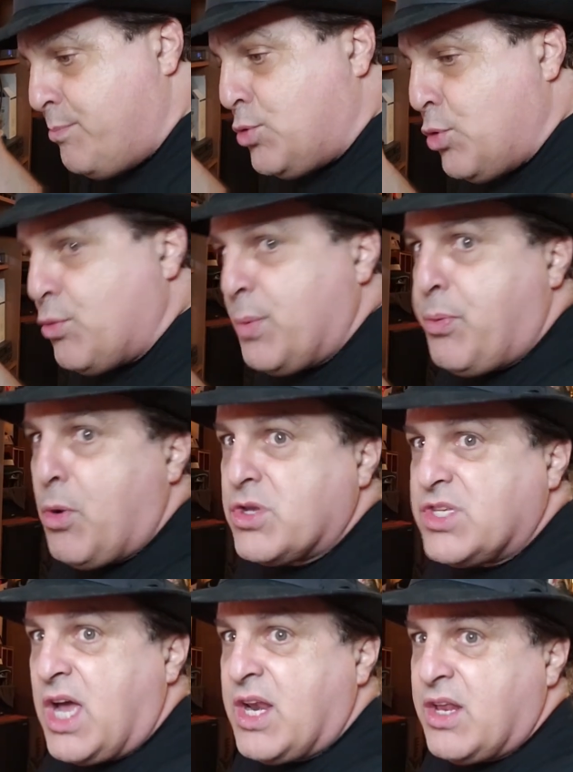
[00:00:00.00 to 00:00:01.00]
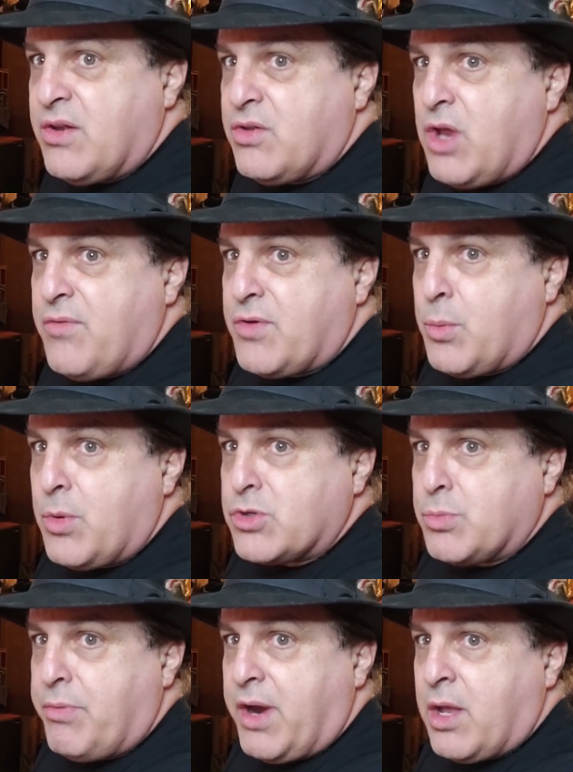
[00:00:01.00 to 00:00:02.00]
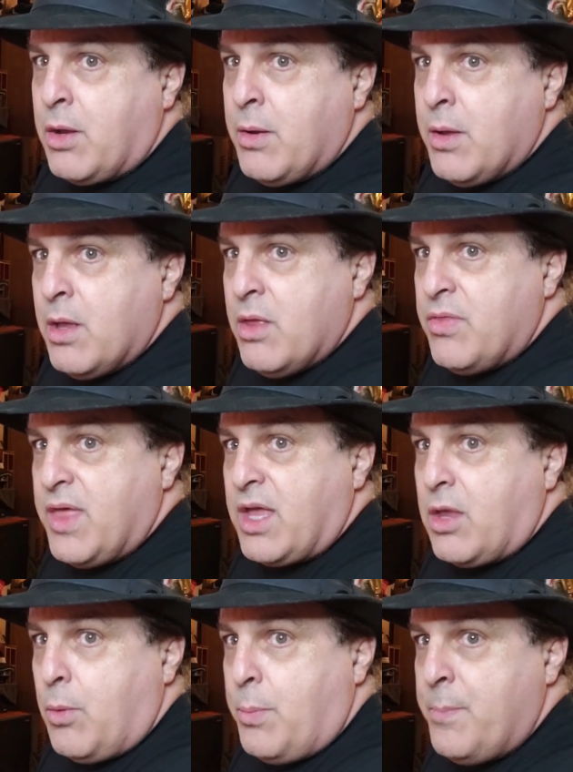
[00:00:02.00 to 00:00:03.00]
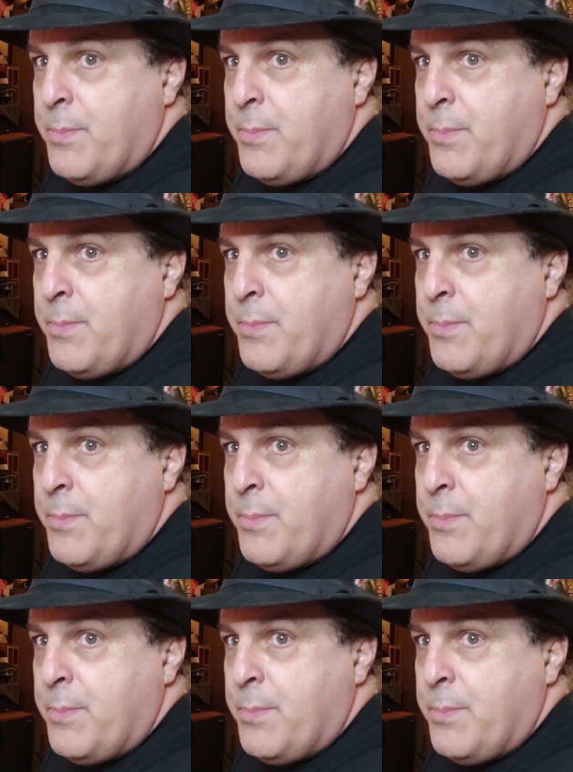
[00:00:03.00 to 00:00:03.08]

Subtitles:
doing reports on it every commercial break. Thank you.